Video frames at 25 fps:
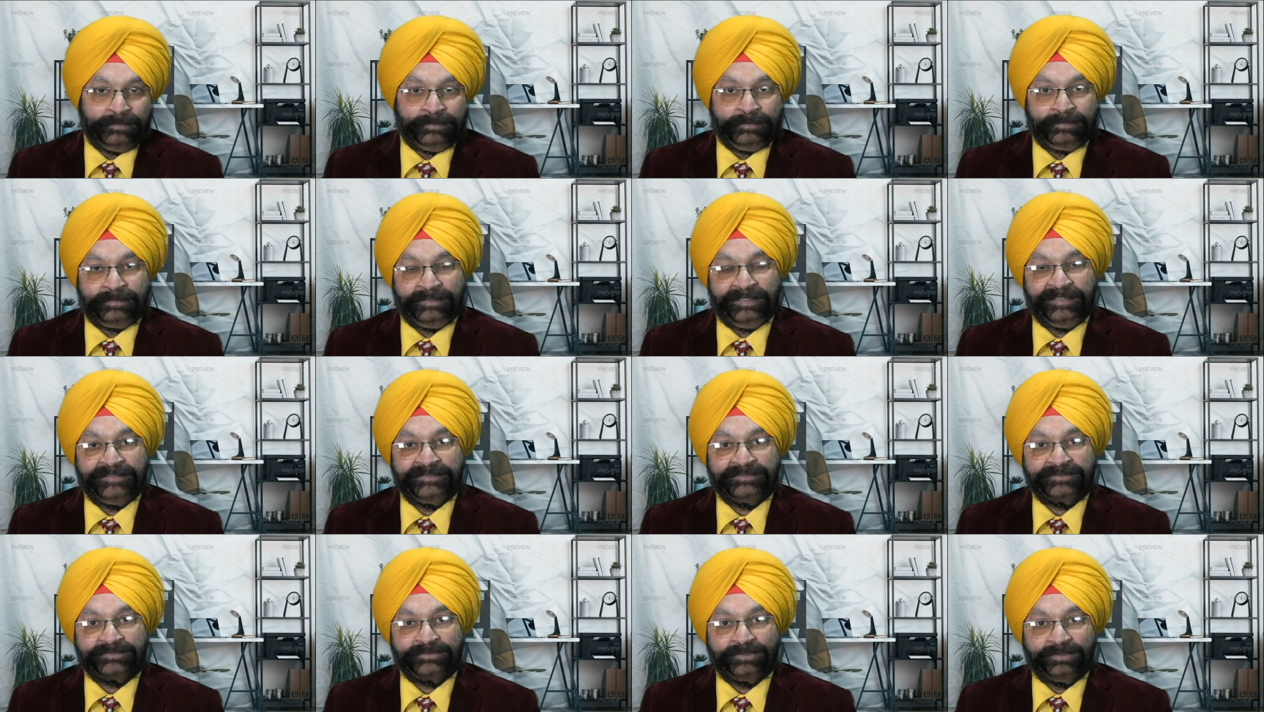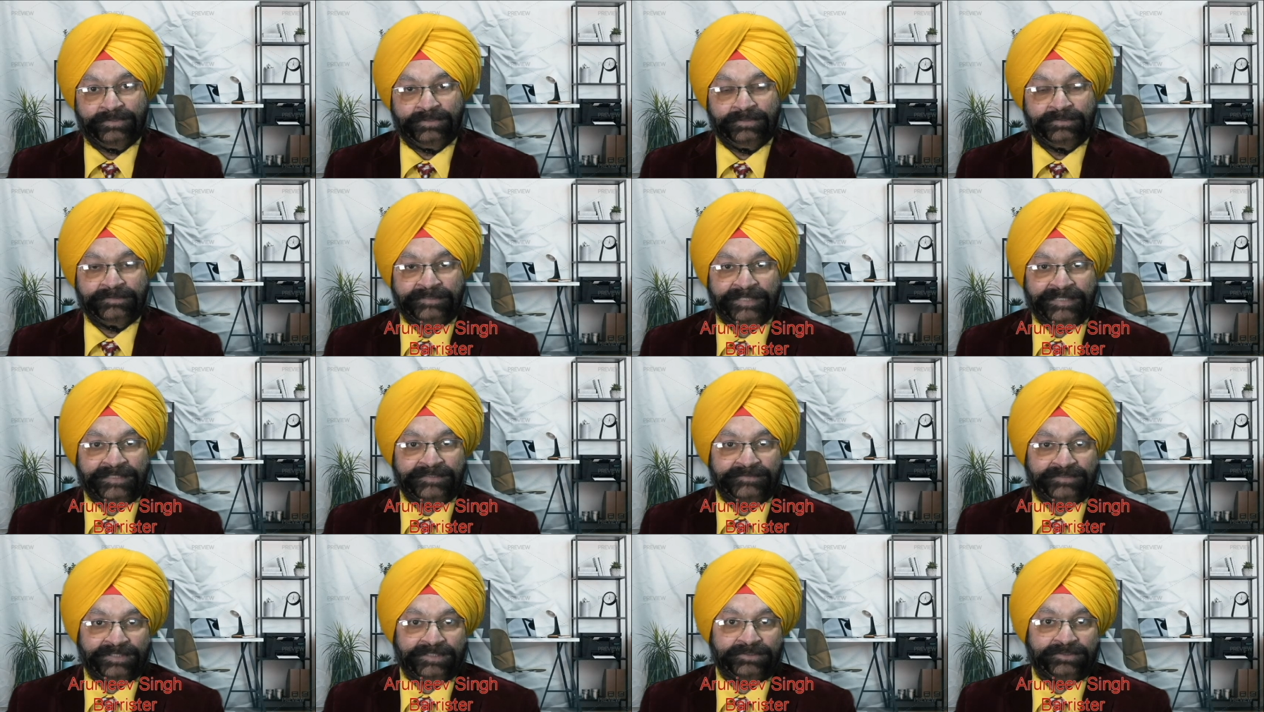Right, so there
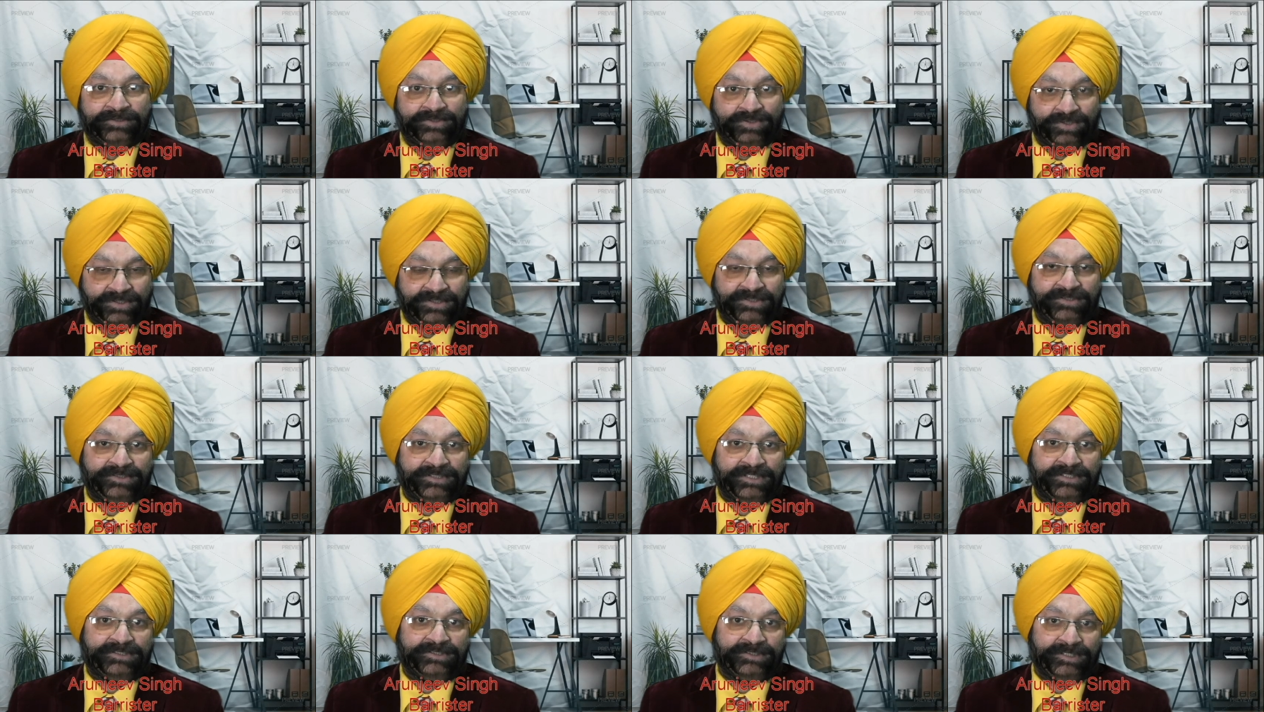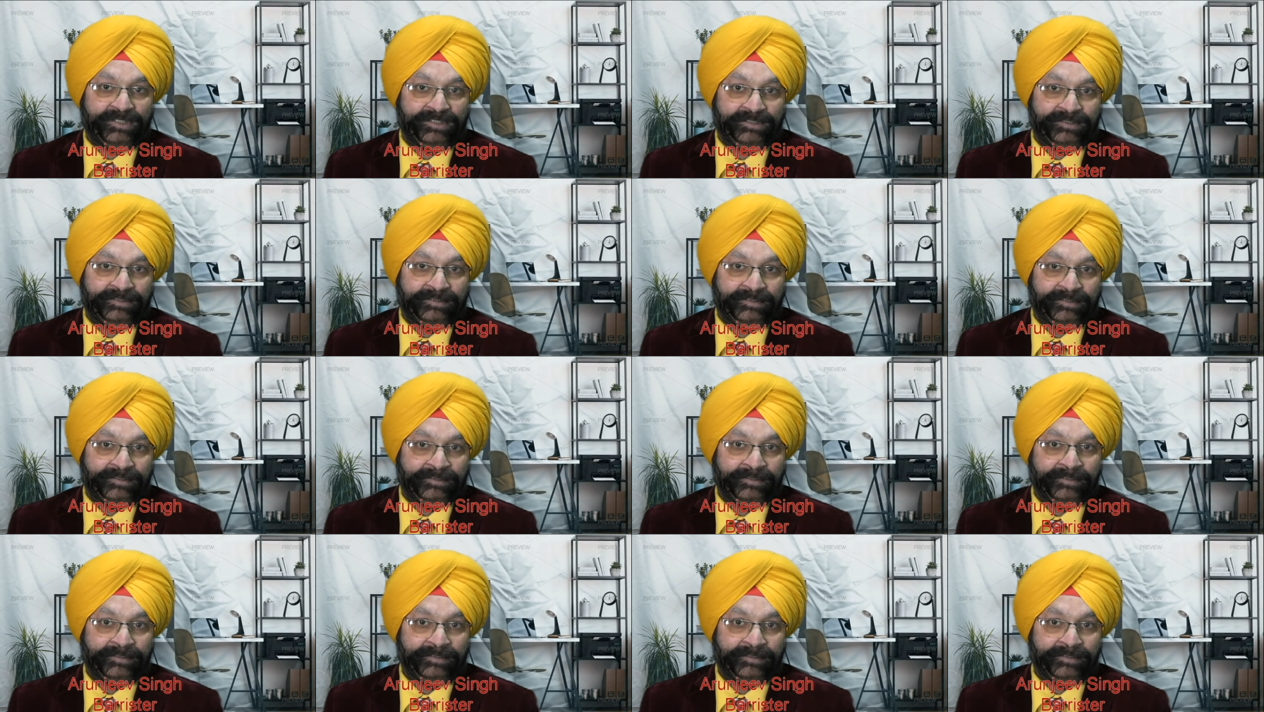is a jurisdiction